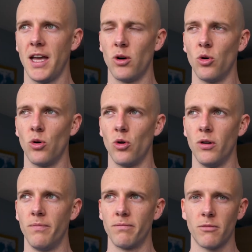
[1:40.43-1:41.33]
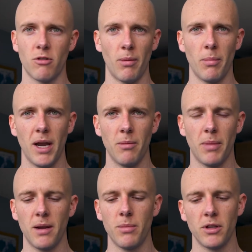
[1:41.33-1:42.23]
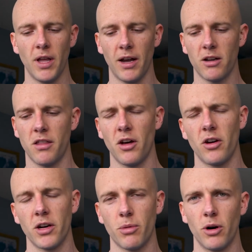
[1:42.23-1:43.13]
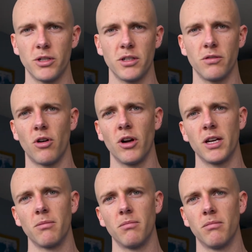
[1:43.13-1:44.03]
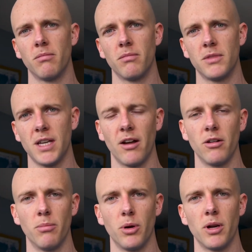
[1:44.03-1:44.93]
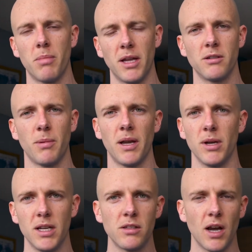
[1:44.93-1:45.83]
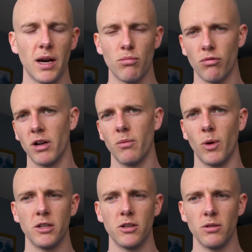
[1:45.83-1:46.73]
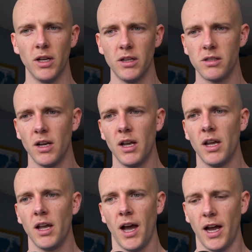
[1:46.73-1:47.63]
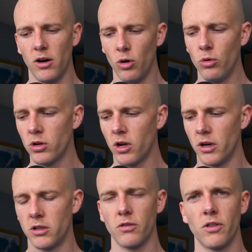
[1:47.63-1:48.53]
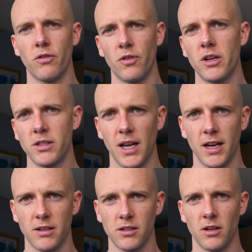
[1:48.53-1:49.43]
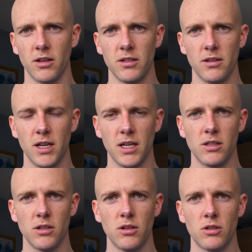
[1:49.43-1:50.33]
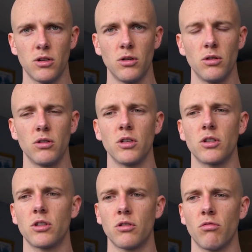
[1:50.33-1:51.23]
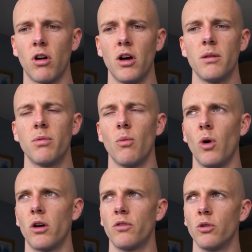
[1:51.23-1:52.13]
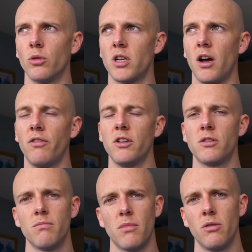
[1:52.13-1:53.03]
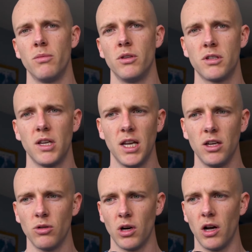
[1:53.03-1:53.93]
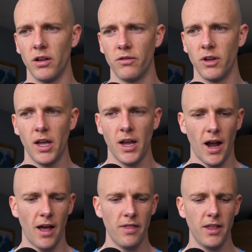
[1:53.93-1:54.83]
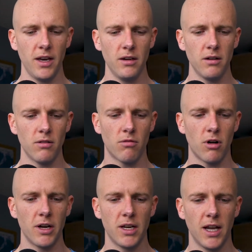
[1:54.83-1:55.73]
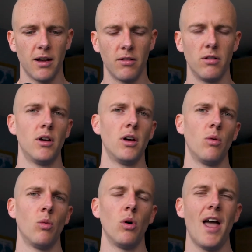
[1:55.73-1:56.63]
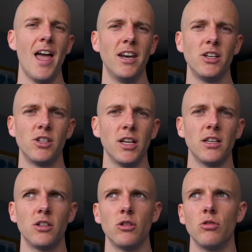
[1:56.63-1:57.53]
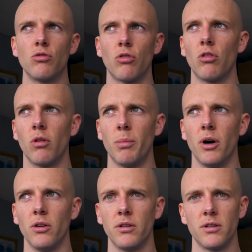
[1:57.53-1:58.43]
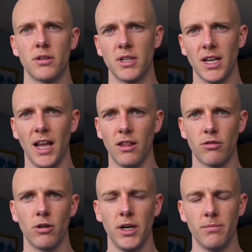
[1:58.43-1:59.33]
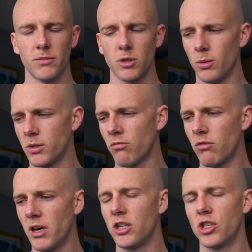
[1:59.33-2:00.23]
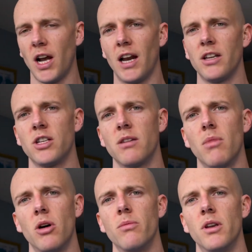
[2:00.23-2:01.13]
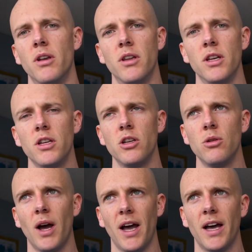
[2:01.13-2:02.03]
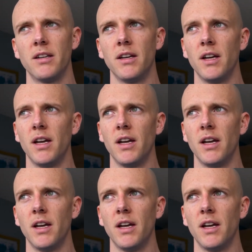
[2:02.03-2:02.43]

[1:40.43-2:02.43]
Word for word: or grab a pen and paper. That cathartic process of writing down and putting pen to paper is a brilliant way to do this. And all you're going to do for the first exercise is to describe one of your toughest moments in your life and then write down what energy did you draw upon to get through it. So, what was a really challenging moment that you had?